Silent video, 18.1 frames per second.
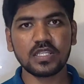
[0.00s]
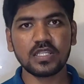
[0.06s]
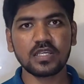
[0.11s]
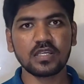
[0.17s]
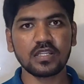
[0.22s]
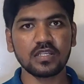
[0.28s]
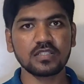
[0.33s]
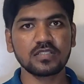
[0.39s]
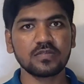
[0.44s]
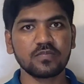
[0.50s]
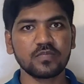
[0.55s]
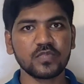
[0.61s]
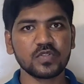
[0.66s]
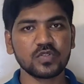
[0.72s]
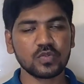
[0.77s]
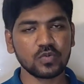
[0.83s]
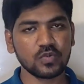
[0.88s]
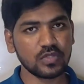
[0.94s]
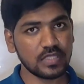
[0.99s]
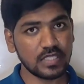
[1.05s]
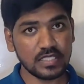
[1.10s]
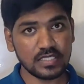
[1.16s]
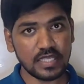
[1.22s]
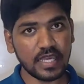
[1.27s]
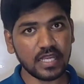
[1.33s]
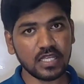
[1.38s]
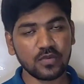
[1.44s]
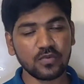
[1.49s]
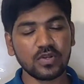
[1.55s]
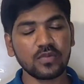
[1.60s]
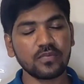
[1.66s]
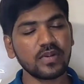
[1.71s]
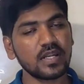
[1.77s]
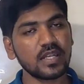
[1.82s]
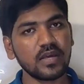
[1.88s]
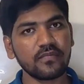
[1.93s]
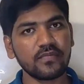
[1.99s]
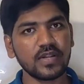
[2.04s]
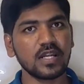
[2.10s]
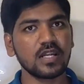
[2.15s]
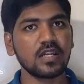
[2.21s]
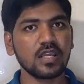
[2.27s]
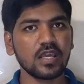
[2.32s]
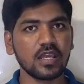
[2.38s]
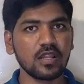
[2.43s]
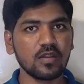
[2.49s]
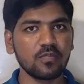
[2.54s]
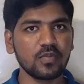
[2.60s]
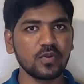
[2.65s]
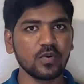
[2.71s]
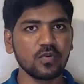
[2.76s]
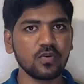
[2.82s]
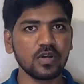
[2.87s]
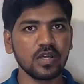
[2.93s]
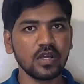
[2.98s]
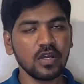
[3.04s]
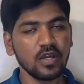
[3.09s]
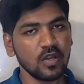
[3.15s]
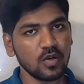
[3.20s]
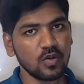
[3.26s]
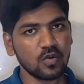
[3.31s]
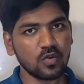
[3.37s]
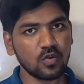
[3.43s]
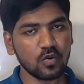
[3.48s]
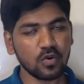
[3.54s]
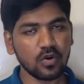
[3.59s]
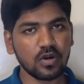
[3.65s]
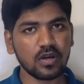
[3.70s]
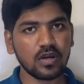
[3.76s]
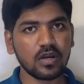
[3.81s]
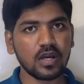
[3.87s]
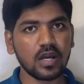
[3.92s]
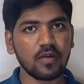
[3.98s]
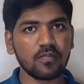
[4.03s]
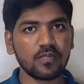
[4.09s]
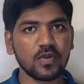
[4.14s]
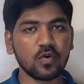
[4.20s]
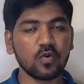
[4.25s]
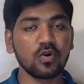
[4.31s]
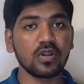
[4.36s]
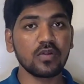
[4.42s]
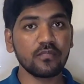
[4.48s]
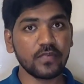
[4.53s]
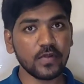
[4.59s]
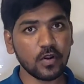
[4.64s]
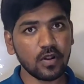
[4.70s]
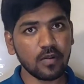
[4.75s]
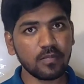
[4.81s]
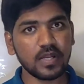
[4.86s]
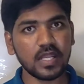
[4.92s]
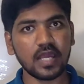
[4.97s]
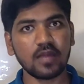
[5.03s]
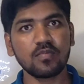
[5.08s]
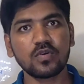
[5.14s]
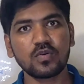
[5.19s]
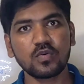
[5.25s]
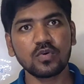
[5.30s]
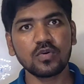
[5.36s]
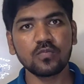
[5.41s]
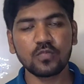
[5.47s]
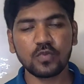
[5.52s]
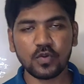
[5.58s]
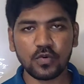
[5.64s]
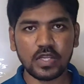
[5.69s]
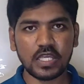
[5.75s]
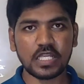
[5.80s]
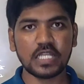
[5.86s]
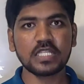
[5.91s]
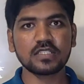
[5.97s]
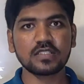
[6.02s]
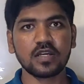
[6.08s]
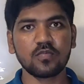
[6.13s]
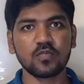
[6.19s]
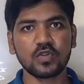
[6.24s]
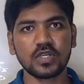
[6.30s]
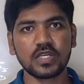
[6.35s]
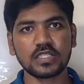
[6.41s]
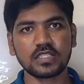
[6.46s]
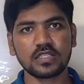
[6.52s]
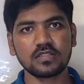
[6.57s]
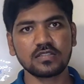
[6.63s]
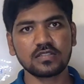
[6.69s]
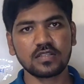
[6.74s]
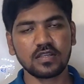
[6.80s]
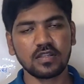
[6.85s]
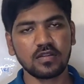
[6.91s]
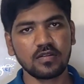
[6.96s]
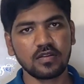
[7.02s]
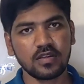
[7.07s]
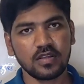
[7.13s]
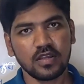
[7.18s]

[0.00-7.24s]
in English. So this activity will definitely help you over a period of time to improve your English communication skill.